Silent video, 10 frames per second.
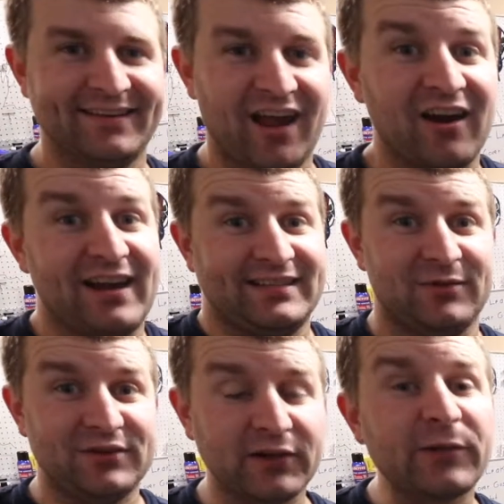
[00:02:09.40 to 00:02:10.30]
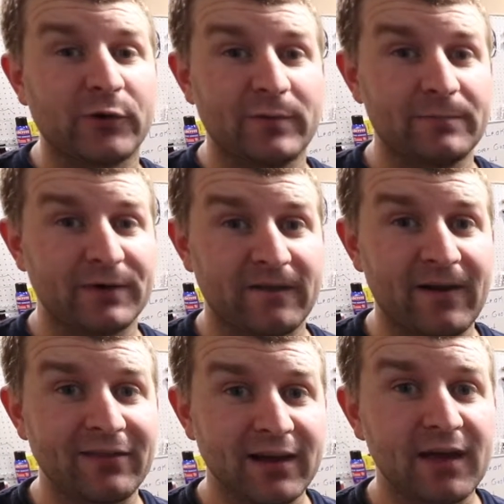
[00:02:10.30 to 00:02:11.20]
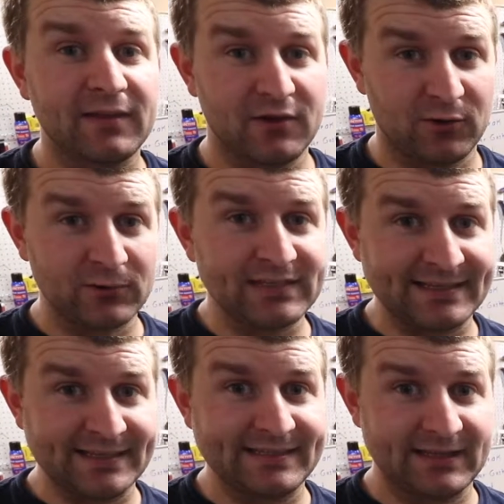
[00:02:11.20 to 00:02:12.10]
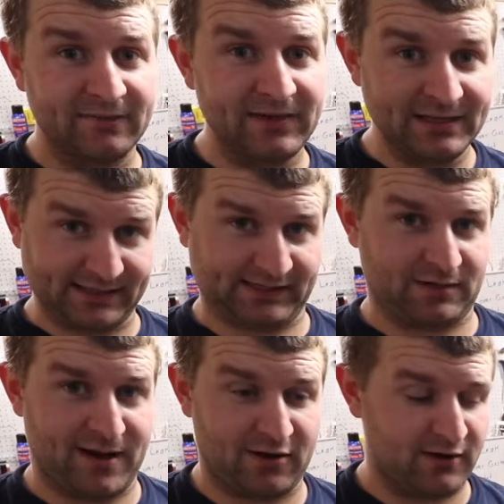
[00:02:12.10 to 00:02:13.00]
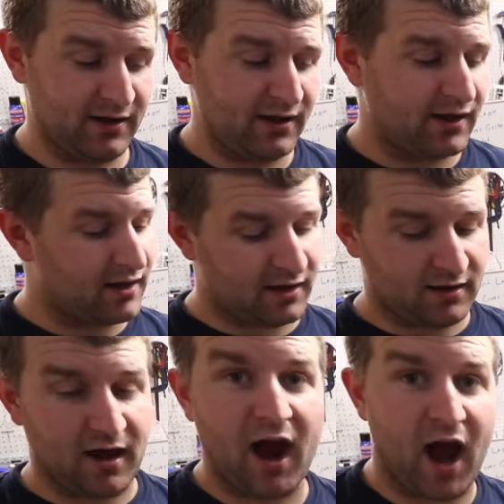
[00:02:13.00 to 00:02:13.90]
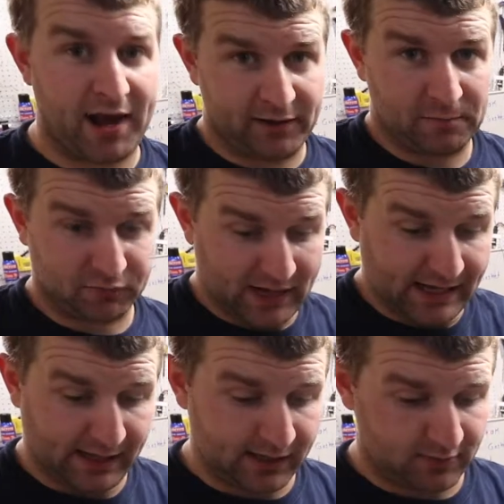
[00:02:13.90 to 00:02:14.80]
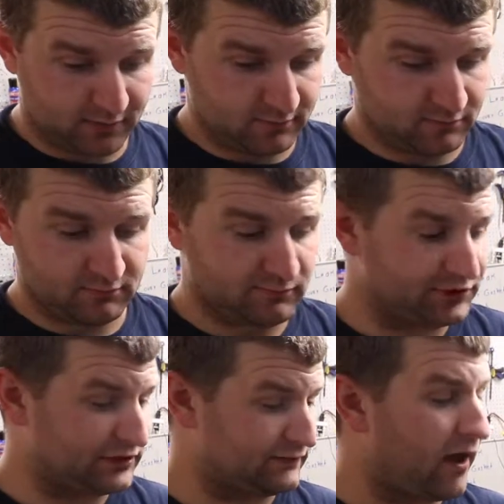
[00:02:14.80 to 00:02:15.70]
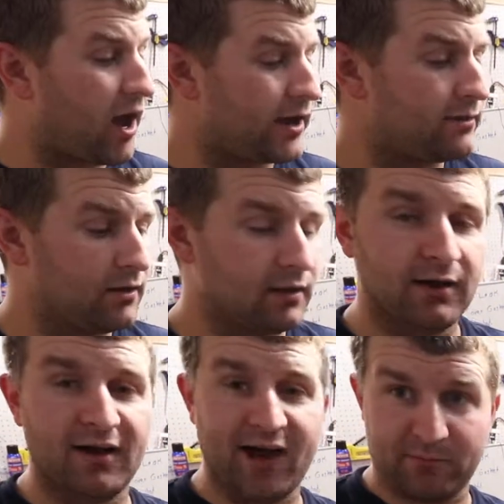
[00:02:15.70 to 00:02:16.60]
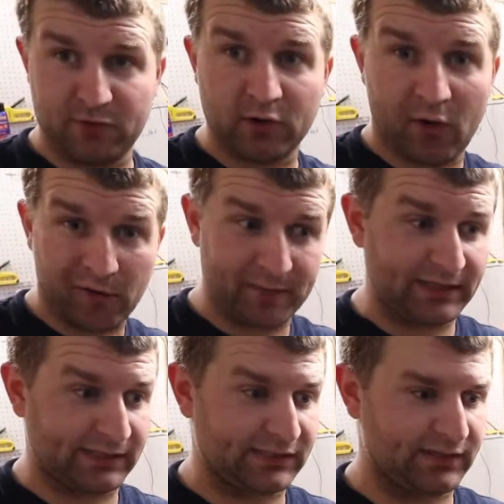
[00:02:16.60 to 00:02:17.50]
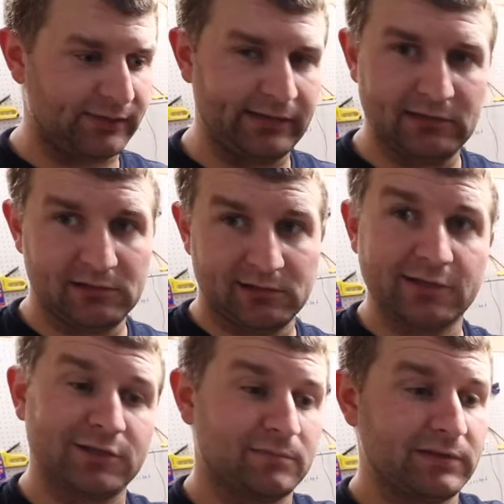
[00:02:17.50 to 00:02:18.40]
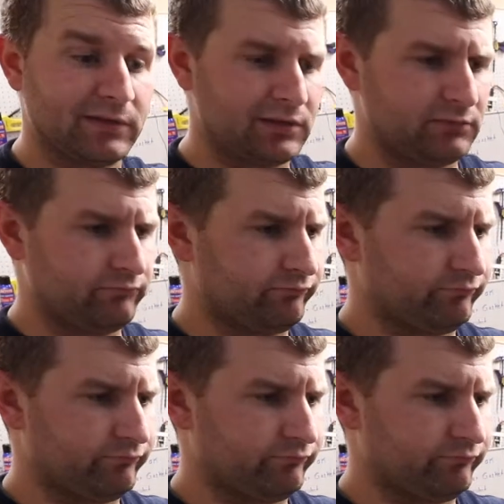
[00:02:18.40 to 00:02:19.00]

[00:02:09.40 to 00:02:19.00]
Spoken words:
All right, so it took a little bit, but I finally got the old CCV system out. I ended up breaking it, which is fine. I broke all the pieces to it. This should be